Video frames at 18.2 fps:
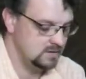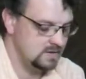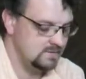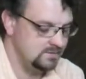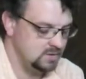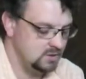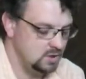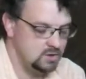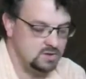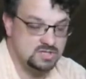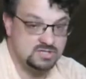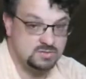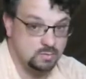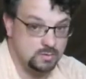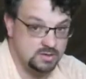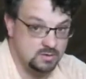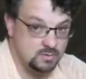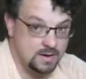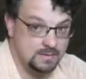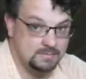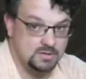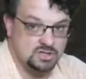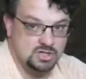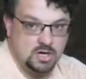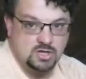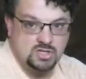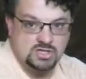If you notice, when you grab
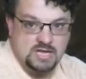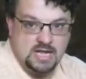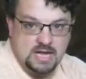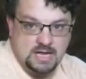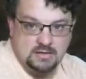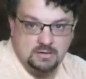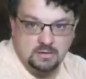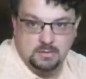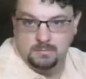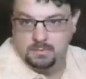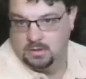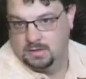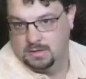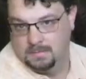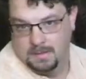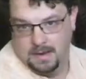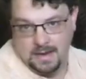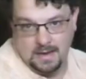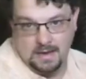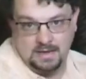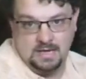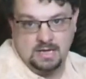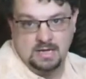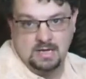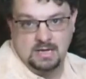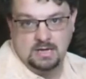the charging handle and pull it back,